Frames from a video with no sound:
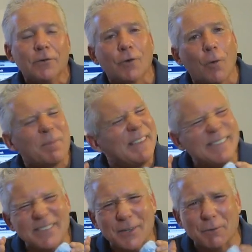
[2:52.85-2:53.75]
So
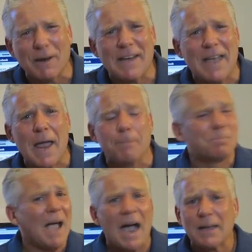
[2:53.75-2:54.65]
this is a great game.
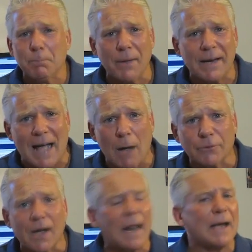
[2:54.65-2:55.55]
I can play it
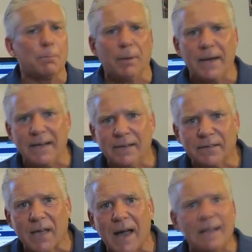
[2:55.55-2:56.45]
outside, I can play it
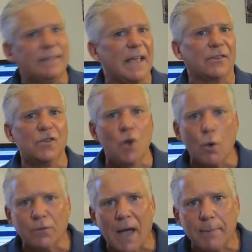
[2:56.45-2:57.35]
inside. It takes
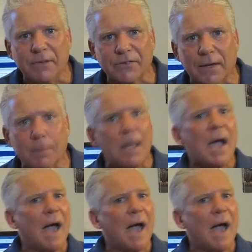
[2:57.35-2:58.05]
no time to set up.